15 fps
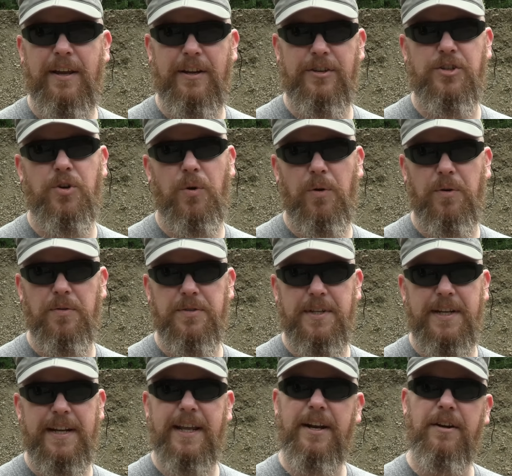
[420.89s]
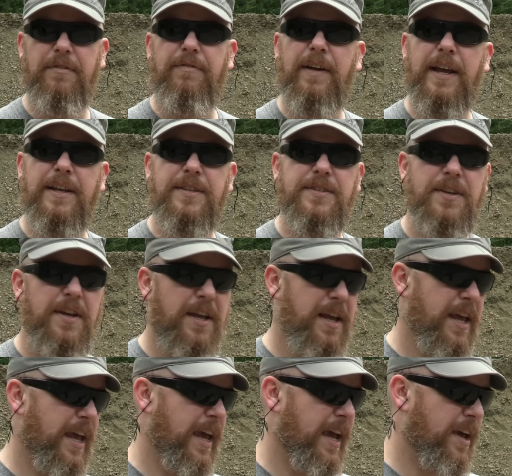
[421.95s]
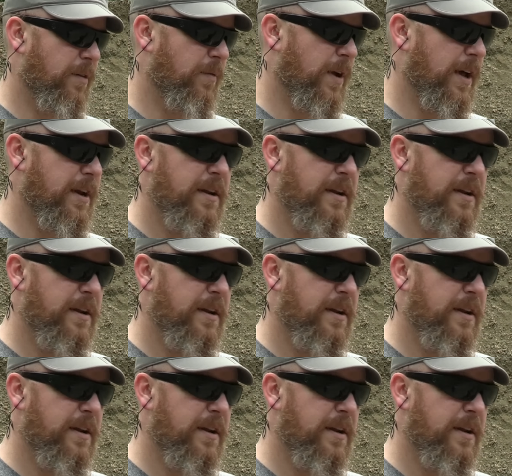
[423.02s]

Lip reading: controls, and interface and run